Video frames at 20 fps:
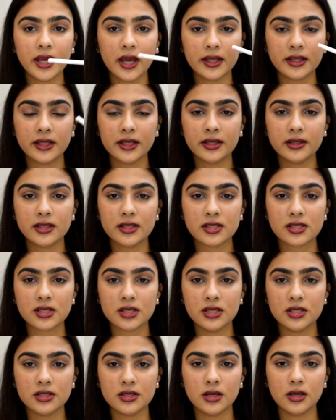I think
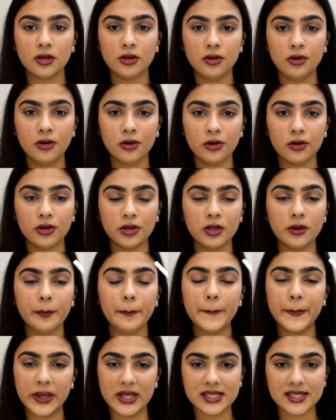this is a good
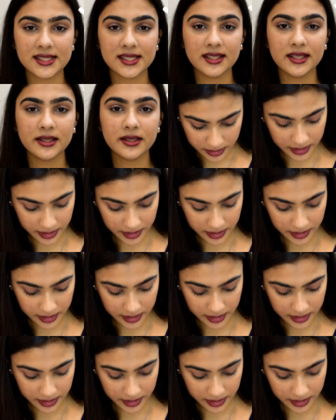pencil.